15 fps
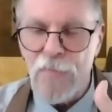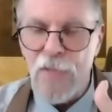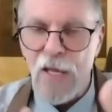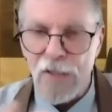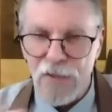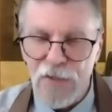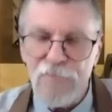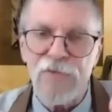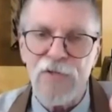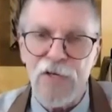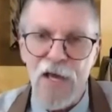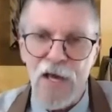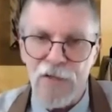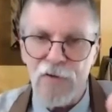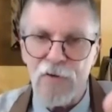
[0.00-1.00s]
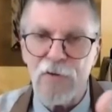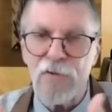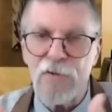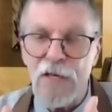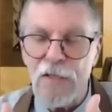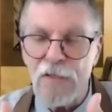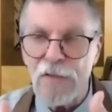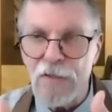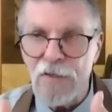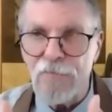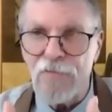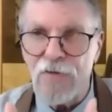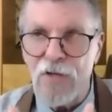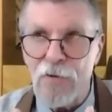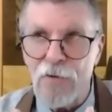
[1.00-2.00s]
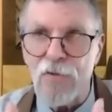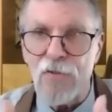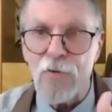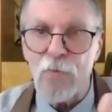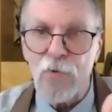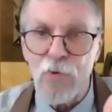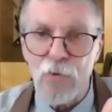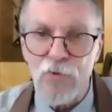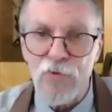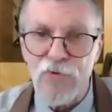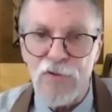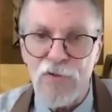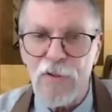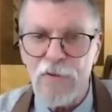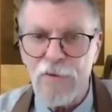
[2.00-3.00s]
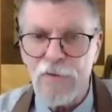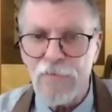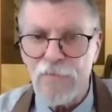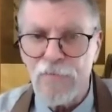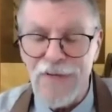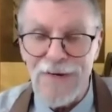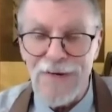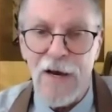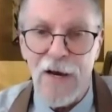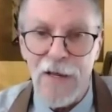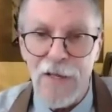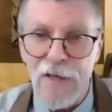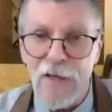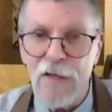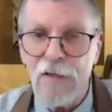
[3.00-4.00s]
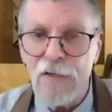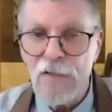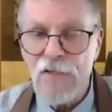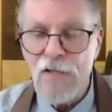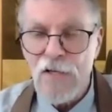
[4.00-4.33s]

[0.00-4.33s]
They lived together, they lived under the rules of the Vinaya,